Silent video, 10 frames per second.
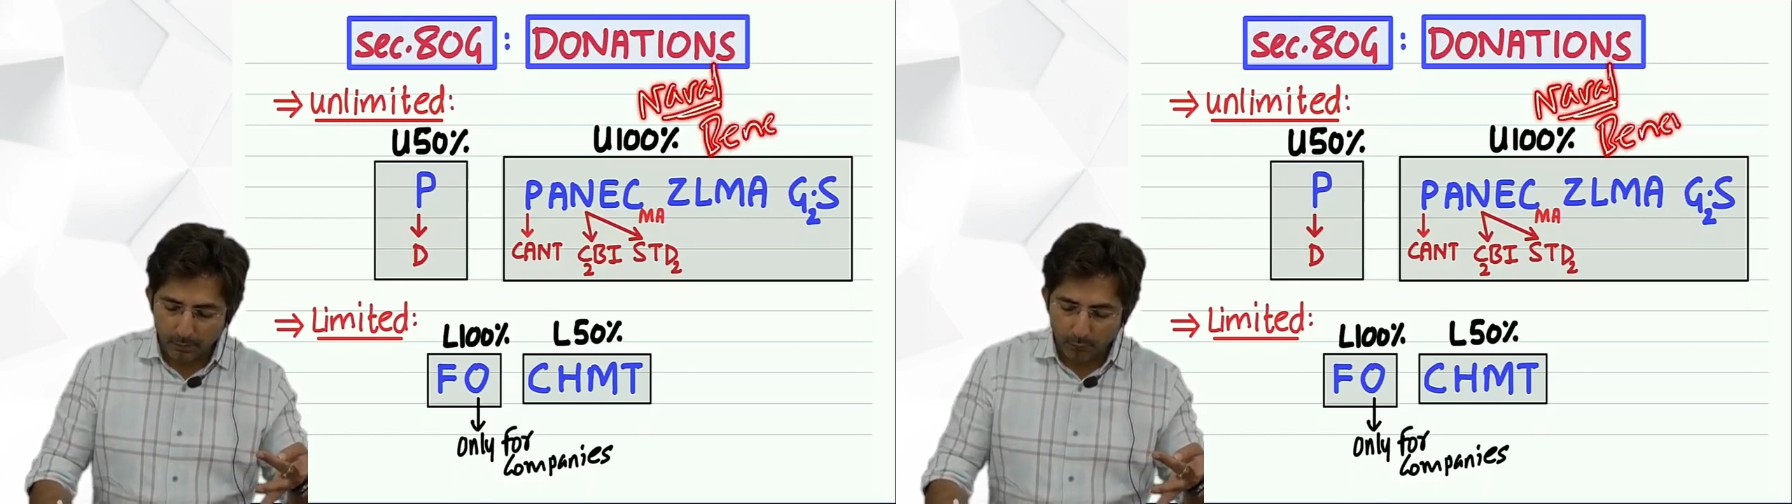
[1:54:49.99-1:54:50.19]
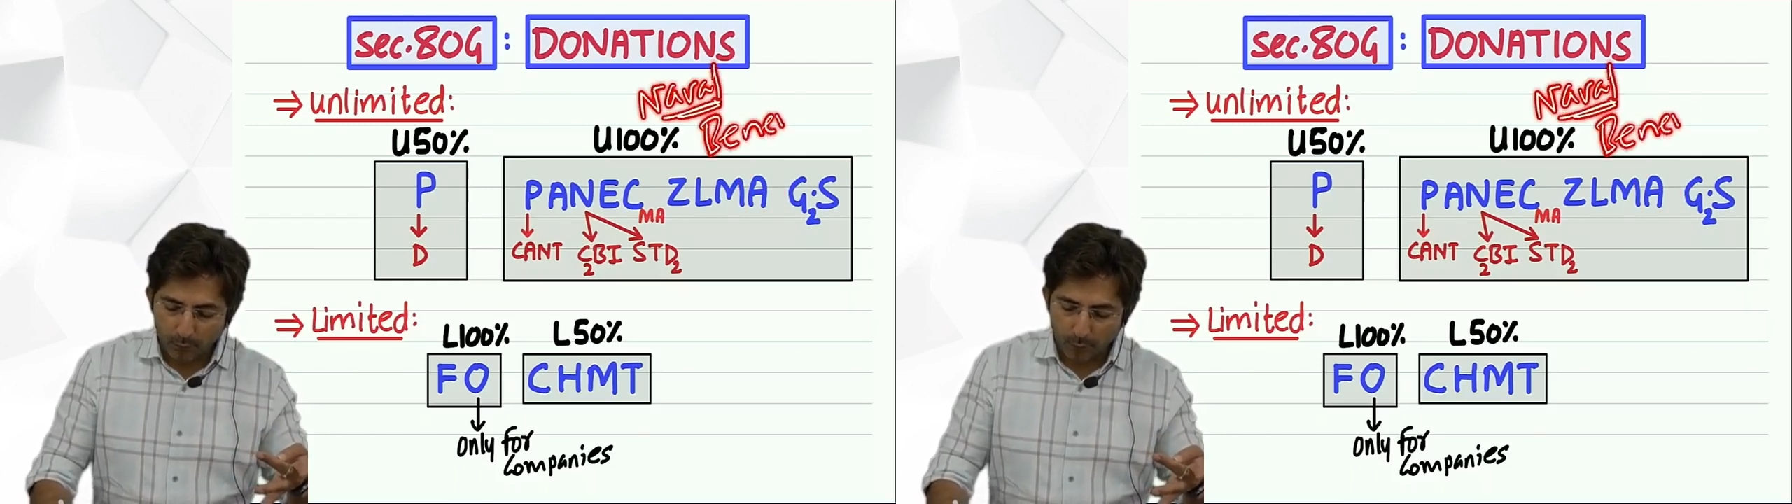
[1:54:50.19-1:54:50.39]

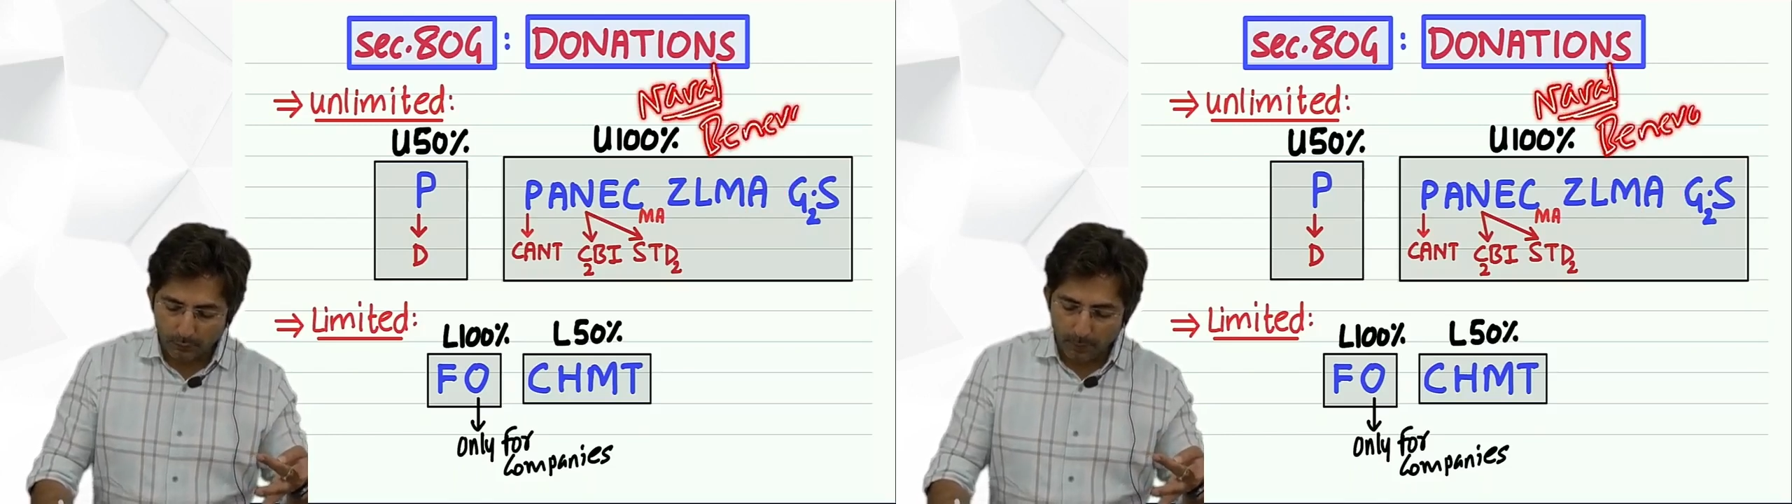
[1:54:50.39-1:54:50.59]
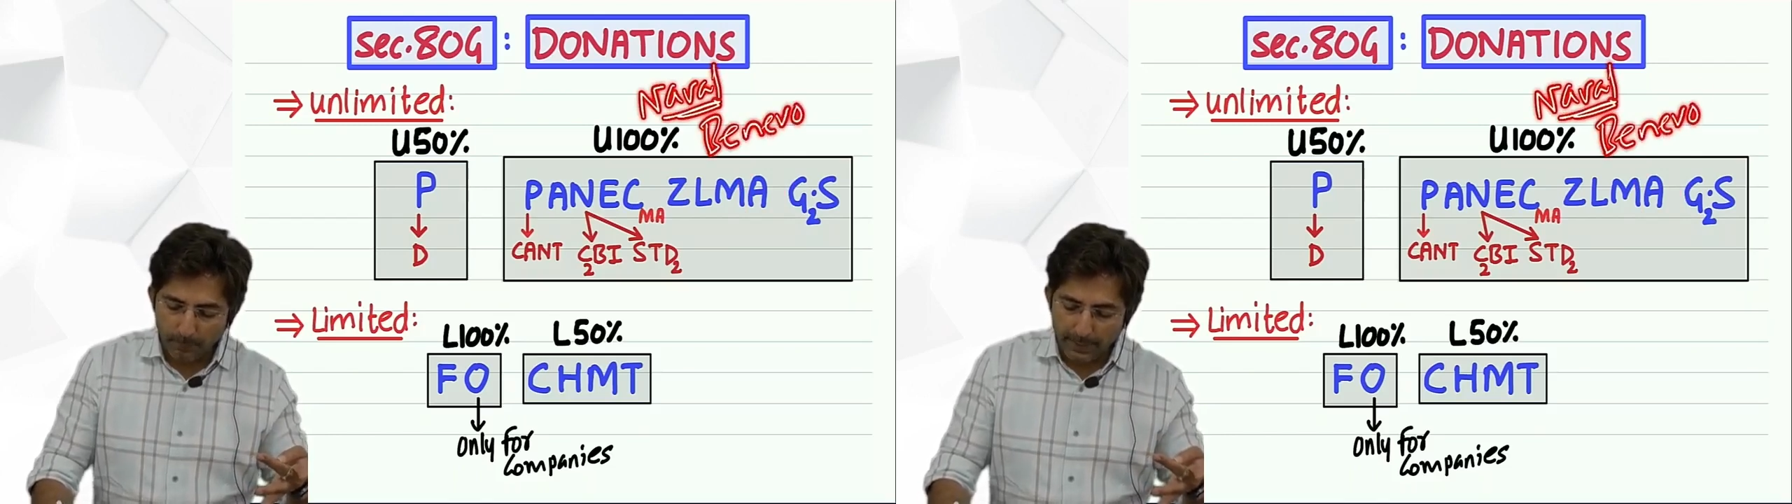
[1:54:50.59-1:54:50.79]
for
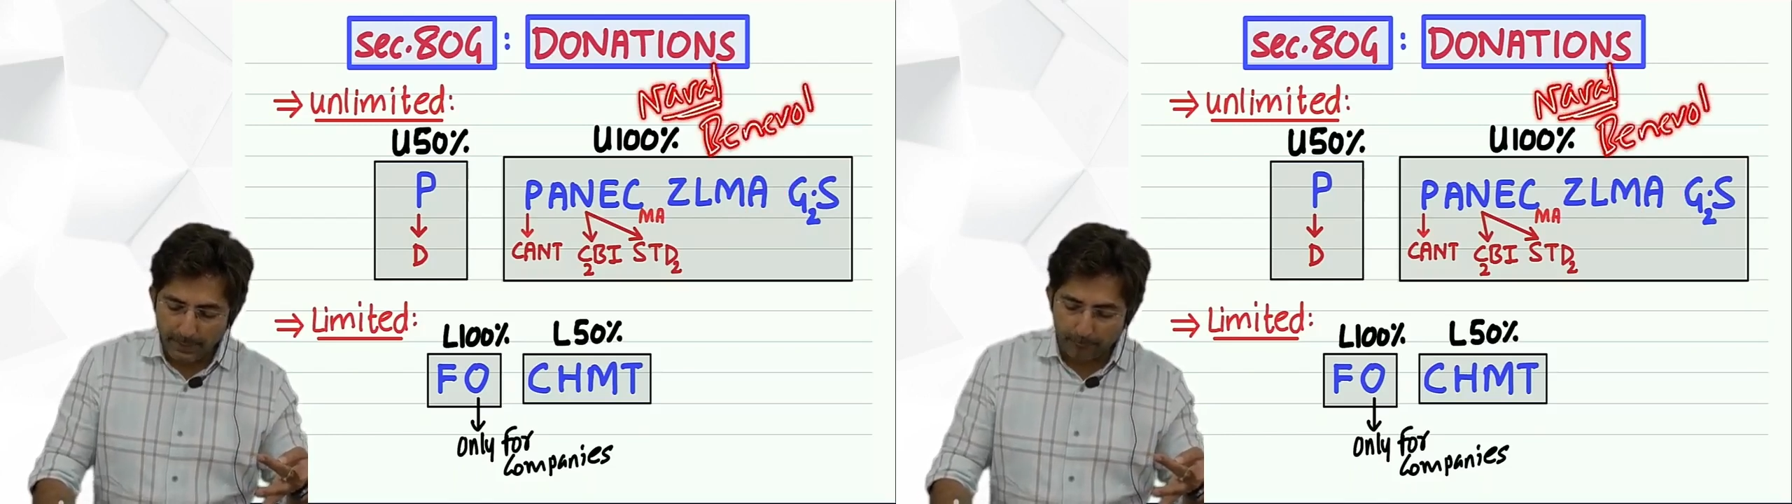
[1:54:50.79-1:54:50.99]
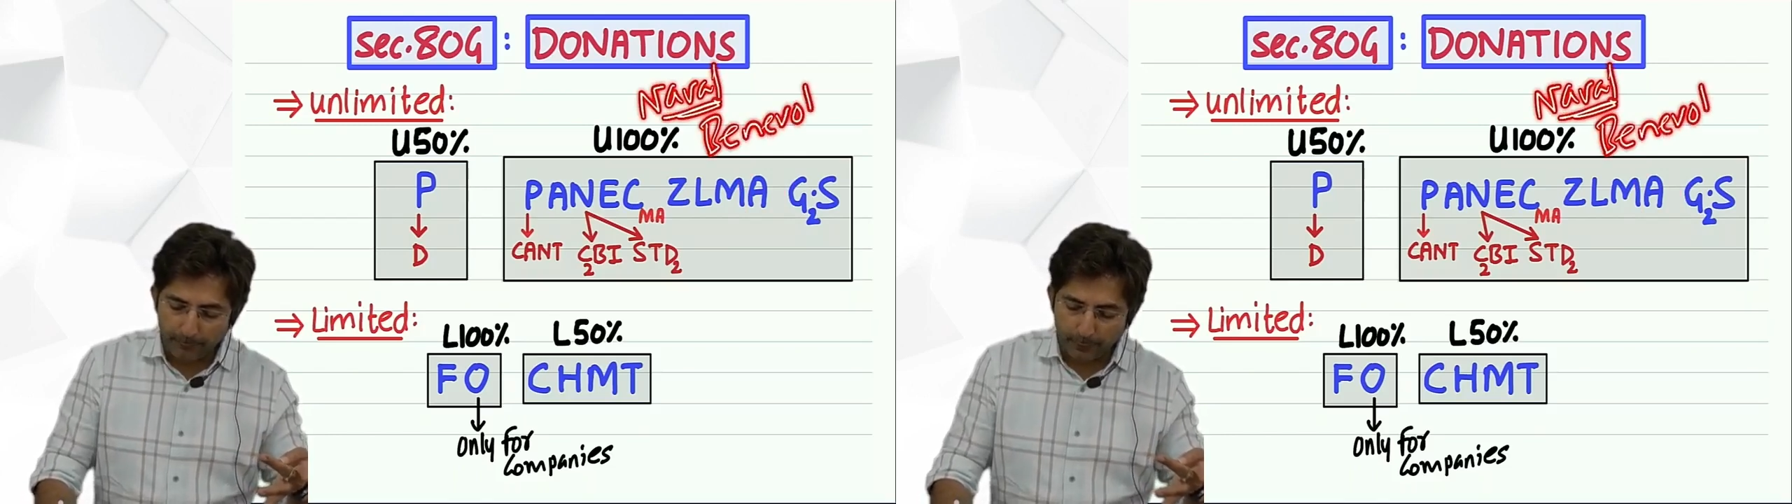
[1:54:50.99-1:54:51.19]
the
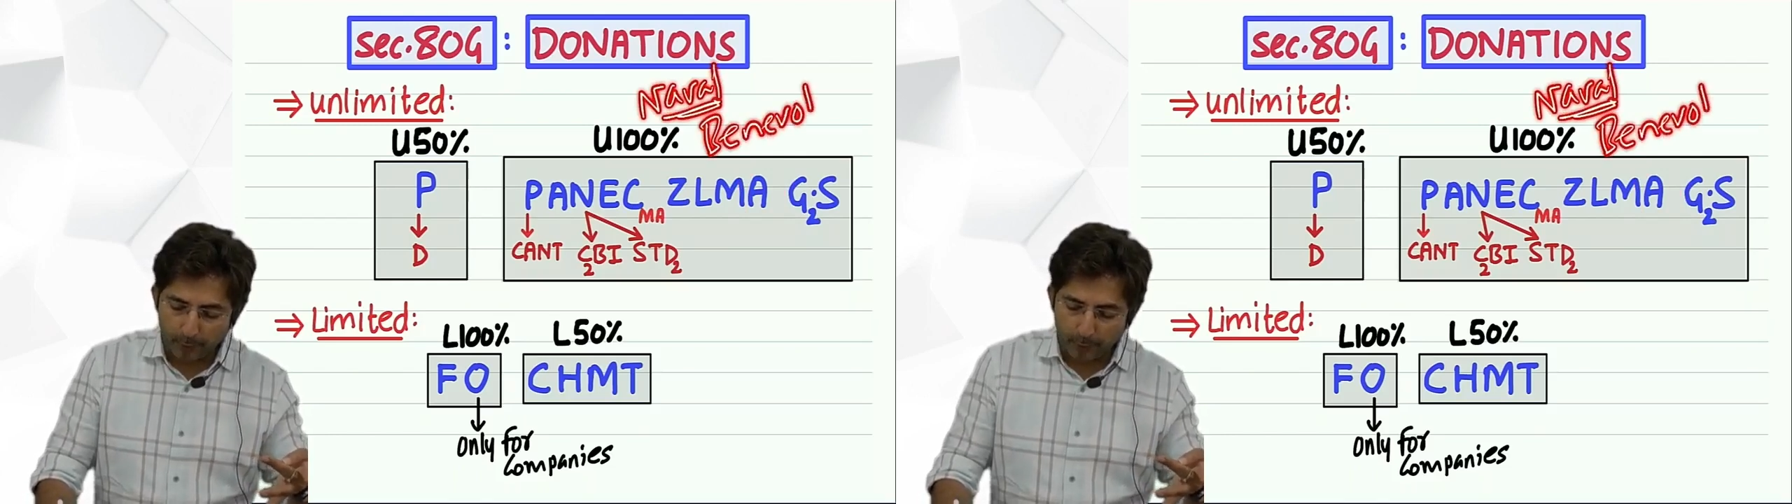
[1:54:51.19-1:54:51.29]
benefit